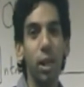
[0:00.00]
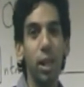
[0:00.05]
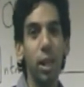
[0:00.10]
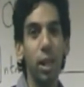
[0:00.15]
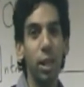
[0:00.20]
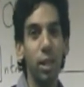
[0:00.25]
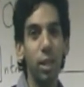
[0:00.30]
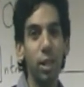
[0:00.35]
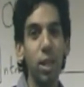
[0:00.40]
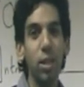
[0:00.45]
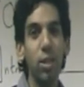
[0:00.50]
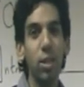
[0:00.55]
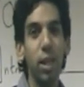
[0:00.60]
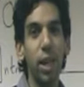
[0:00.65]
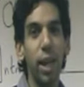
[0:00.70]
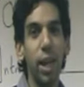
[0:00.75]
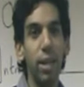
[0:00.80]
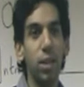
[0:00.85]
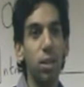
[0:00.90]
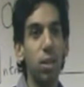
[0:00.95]
In this
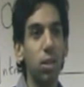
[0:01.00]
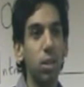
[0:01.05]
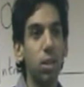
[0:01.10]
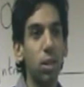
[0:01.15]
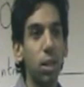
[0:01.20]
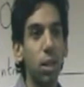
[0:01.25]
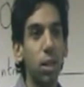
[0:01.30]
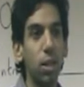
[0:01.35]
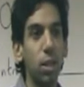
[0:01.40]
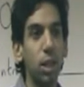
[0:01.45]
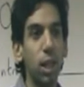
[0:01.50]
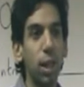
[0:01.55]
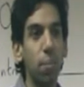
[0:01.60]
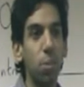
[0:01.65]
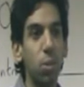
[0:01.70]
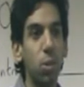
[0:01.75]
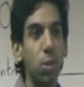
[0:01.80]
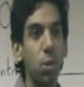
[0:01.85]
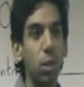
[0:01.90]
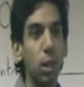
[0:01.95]
case,
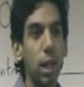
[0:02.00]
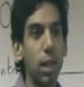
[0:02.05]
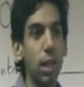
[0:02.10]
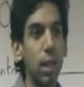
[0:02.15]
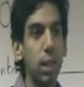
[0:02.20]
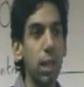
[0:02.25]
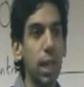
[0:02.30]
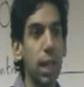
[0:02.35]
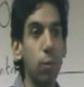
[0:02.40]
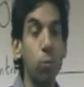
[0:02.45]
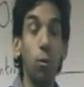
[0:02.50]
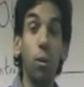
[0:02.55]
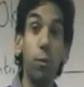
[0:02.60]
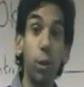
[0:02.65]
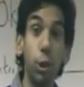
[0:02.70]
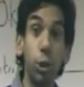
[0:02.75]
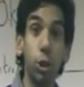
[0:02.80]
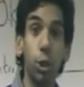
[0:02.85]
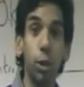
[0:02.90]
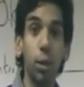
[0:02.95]
tips, let's say
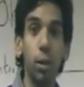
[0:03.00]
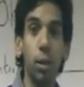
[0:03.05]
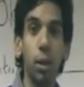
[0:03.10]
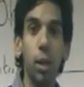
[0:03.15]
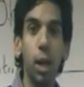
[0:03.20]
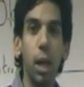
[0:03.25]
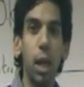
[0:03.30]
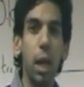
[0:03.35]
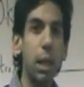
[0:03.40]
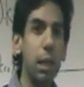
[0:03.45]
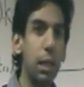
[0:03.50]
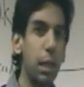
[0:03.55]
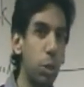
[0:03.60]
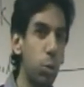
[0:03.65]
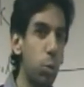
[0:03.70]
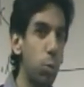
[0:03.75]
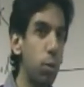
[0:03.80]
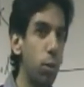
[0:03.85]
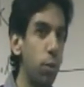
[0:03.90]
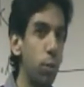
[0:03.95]
revision, little
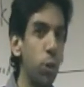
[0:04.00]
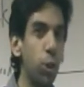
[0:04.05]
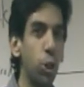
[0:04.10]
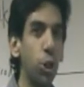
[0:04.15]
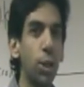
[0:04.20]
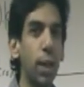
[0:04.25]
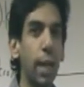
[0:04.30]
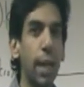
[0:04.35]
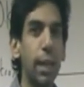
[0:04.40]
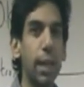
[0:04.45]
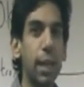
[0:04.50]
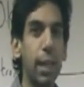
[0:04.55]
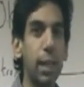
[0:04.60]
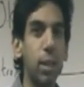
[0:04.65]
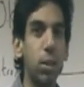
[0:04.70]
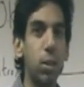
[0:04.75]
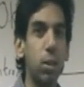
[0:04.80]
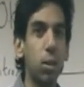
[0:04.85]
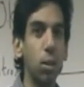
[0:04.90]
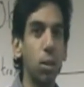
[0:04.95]
revision
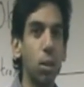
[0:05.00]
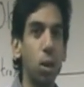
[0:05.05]
techniques.